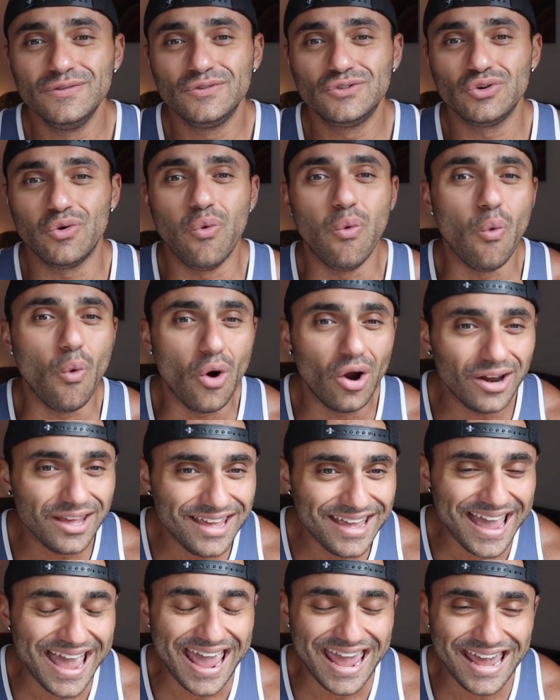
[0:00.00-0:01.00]

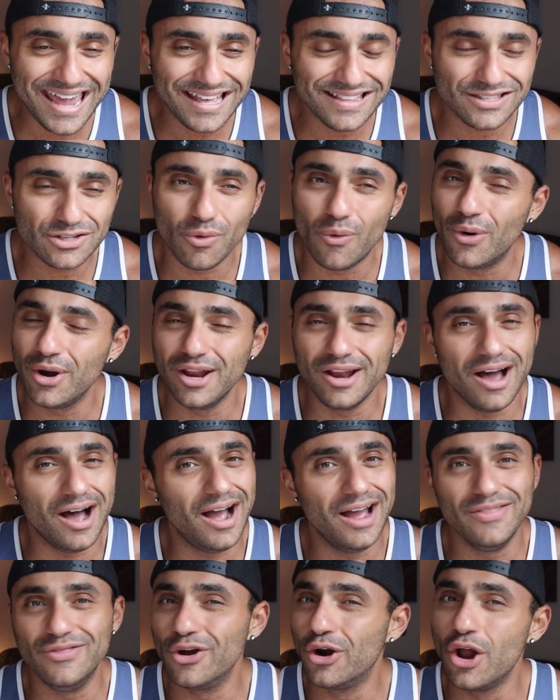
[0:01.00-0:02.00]
twenty-eight,
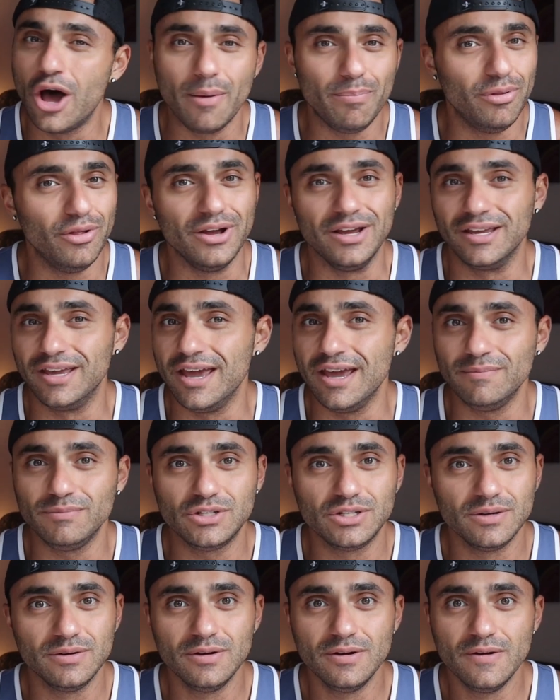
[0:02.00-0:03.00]
twenty-nine, they're not playing
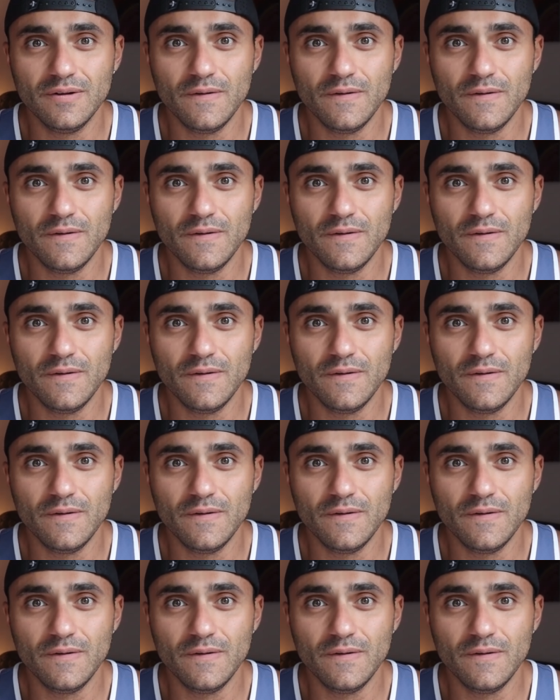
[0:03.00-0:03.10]
games.